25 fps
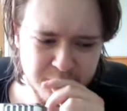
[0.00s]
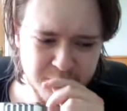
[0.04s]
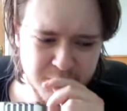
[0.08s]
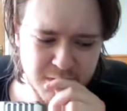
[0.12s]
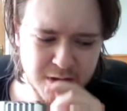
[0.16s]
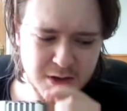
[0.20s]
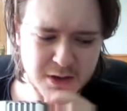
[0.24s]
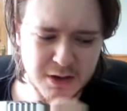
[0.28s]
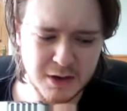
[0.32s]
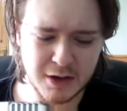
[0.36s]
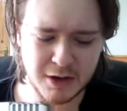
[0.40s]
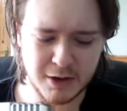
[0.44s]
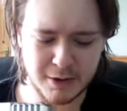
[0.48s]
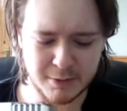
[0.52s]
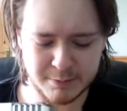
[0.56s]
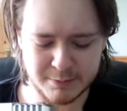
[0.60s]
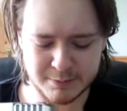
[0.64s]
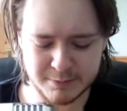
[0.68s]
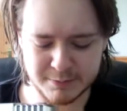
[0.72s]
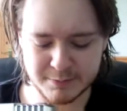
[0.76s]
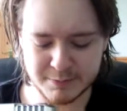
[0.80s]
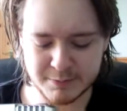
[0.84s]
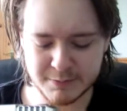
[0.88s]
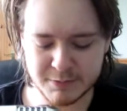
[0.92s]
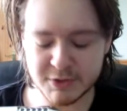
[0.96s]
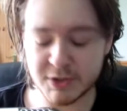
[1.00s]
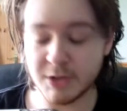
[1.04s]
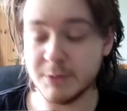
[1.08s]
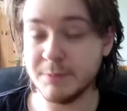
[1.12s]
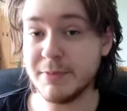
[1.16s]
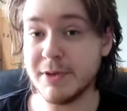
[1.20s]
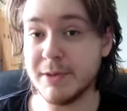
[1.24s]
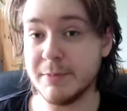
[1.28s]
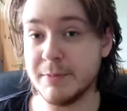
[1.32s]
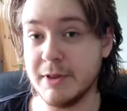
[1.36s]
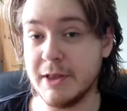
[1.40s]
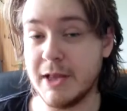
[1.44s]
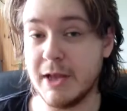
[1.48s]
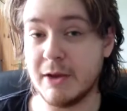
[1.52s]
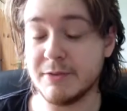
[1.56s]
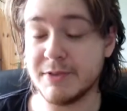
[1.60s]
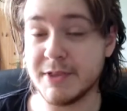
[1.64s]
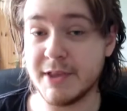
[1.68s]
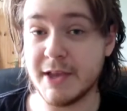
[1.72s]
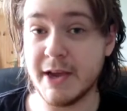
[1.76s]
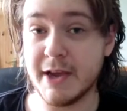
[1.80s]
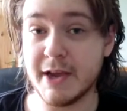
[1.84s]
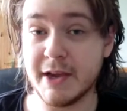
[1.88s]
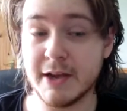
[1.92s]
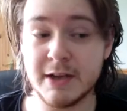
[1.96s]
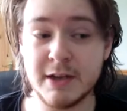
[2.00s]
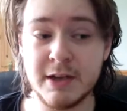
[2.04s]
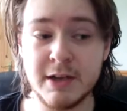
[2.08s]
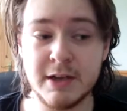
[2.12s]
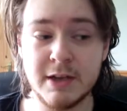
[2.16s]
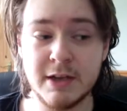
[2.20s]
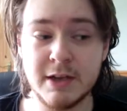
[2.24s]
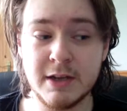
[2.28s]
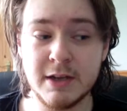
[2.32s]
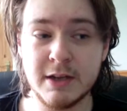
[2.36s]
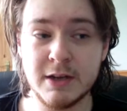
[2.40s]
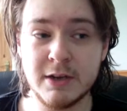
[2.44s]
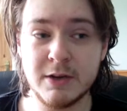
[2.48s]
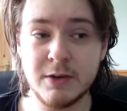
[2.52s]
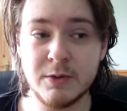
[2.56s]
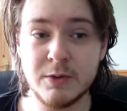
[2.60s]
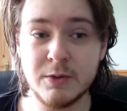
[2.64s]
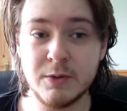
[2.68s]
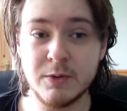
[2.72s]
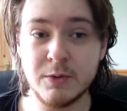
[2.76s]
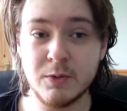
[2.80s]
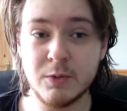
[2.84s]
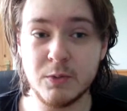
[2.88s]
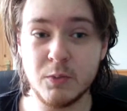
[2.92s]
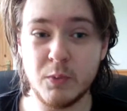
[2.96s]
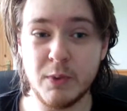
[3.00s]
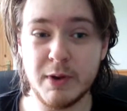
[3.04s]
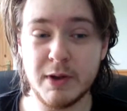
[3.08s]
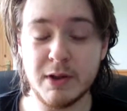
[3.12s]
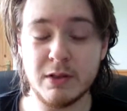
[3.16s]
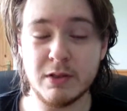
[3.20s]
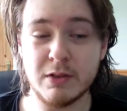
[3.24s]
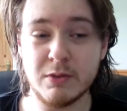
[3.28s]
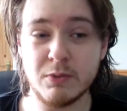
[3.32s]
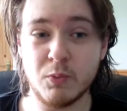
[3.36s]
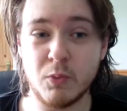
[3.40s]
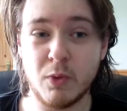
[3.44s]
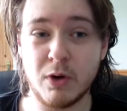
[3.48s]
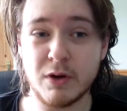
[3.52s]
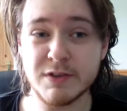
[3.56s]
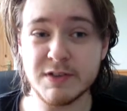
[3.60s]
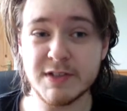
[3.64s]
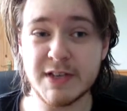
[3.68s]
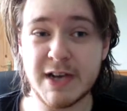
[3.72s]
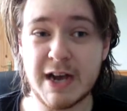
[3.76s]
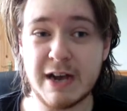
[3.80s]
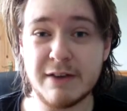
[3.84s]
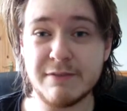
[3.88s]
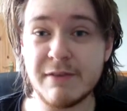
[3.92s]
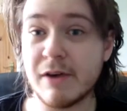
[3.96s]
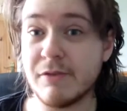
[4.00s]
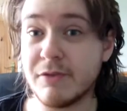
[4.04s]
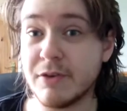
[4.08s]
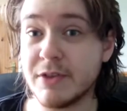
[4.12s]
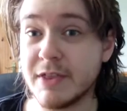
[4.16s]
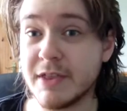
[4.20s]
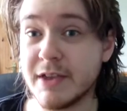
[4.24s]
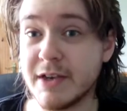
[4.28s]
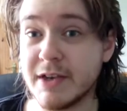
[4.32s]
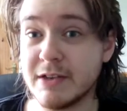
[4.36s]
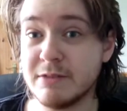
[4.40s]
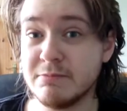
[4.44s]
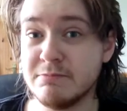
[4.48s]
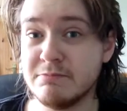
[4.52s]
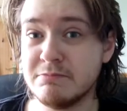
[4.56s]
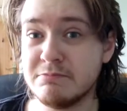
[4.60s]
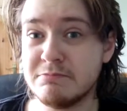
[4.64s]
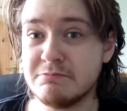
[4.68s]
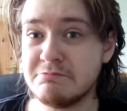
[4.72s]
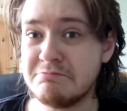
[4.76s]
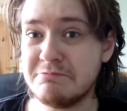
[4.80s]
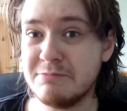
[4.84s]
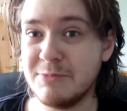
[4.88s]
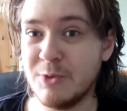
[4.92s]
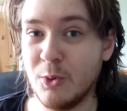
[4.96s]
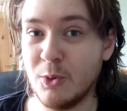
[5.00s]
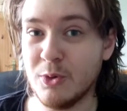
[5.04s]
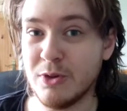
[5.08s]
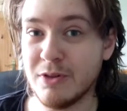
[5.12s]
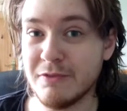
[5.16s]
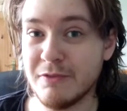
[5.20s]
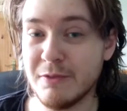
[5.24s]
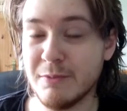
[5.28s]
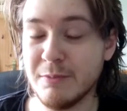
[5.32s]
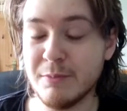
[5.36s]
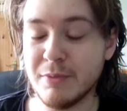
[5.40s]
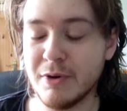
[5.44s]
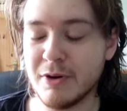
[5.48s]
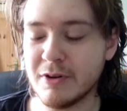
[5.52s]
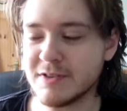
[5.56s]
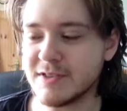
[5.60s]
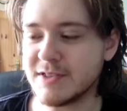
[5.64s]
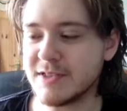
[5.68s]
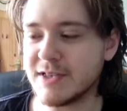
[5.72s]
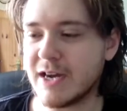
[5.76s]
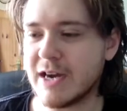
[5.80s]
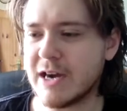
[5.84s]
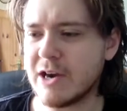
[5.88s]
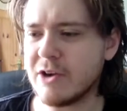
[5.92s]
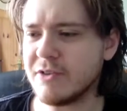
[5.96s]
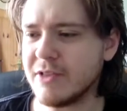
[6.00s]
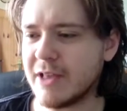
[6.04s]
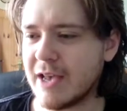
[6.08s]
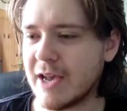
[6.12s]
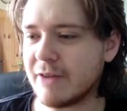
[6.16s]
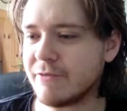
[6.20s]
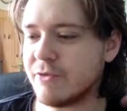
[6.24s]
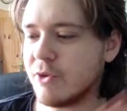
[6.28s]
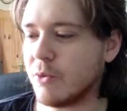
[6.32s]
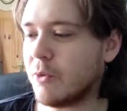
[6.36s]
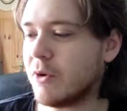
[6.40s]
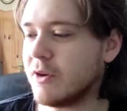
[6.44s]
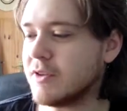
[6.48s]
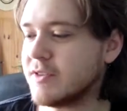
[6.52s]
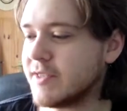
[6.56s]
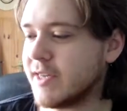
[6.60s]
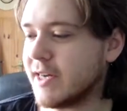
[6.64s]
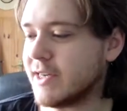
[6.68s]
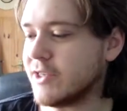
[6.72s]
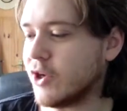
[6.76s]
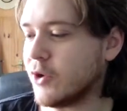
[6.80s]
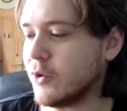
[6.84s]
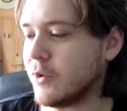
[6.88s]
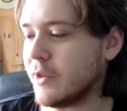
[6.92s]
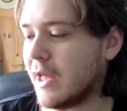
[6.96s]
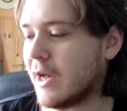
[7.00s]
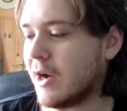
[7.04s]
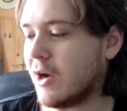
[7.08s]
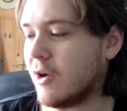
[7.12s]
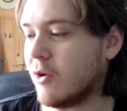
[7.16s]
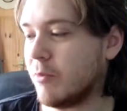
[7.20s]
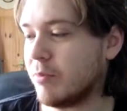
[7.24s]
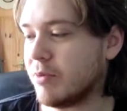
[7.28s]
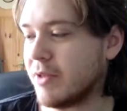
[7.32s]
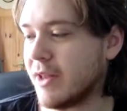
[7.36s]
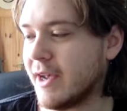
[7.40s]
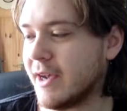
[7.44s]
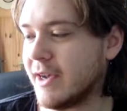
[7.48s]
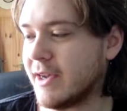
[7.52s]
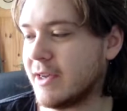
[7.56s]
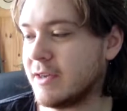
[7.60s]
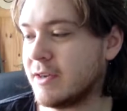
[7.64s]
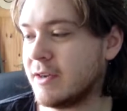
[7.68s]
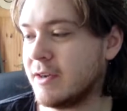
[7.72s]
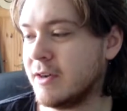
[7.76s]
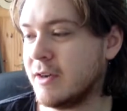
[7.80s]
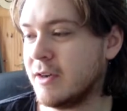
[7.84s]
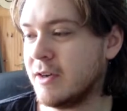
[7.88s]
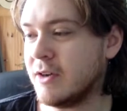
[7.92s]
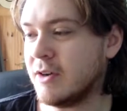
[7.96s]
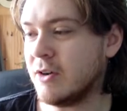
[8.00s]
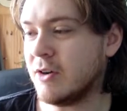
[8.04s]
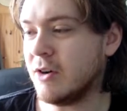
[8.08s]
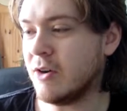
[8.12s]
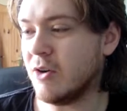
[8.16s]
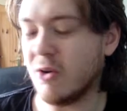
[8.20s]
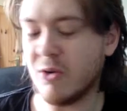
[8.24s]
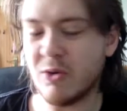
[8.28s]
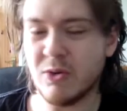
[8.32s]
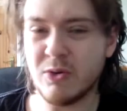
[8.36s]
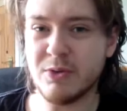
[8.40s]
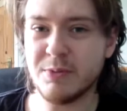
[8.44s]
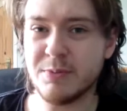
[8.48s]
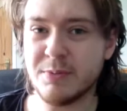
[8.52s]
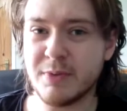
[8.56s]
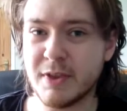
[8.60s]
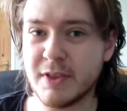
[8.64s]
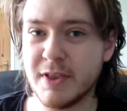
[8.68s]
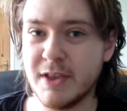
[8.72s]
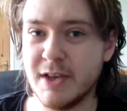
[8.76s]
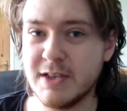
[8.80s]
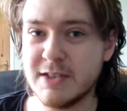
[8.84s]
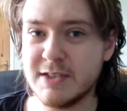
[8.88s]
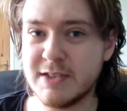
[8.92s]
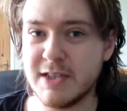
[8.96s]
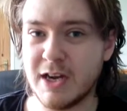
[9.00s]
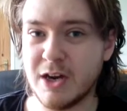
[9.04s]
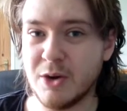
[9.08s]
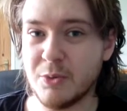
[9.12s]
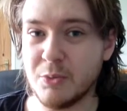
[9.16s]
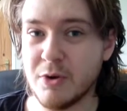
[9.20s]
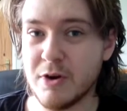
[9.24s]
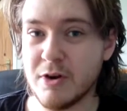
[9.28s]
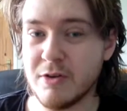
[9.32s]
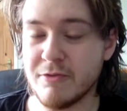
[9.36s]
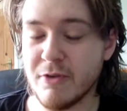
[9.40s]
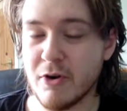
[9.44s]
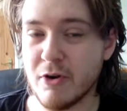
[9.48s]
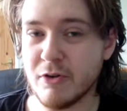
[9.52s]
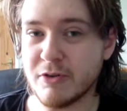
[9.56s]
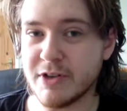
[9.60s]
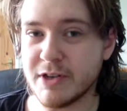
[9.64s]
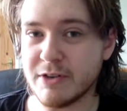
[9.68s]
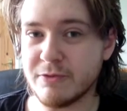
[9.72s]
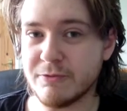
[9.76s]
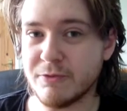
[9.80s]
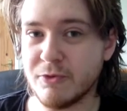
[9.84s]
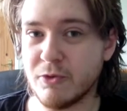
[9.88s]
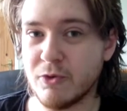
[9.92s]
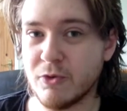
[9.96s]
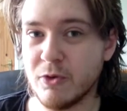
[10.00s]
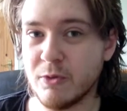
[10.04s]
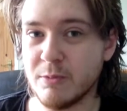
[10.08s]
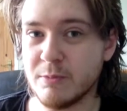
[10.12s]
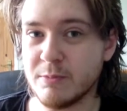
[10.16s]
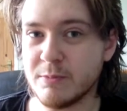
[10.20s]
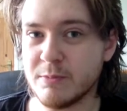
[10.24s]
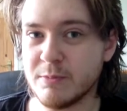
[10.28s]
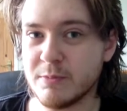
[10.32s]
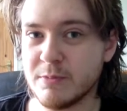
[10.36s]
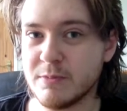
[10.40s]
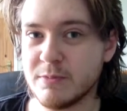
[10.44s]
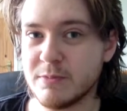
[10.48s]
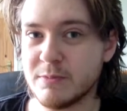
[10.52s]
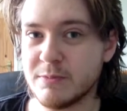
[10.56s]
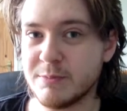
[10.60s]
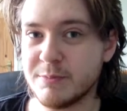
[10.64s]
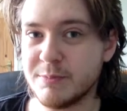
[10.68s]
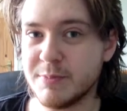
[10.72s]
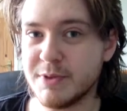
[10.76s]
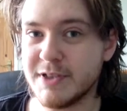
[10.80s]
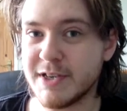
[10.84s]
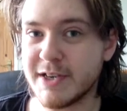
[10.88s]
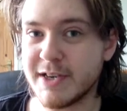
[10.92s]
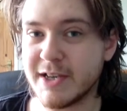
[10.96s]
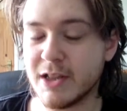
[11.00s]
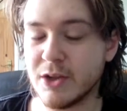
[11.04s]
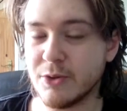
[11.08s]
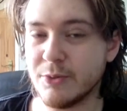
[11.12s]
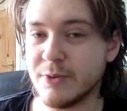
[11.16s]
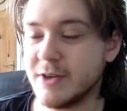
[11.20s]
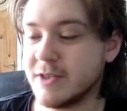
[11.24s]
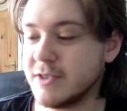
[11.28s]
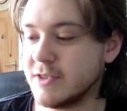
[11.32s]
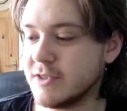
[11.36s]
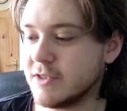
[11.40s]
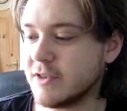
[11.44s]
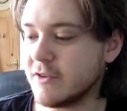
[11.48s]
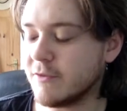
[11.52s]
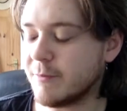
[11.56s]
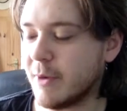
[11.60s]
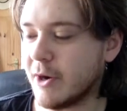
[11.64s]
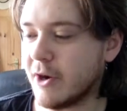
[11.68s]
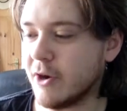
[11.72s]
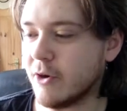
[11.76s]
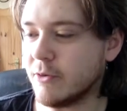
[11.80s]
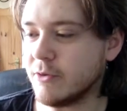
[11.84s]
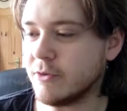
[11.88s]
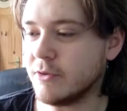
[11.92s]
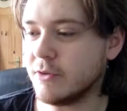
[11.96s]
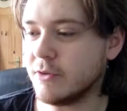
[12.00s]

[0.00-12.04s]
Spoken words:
Some people out there will want to have everything, all of them, but I only have the ones I know that I'll play, or the things that are worth owning for particular reasons of my own.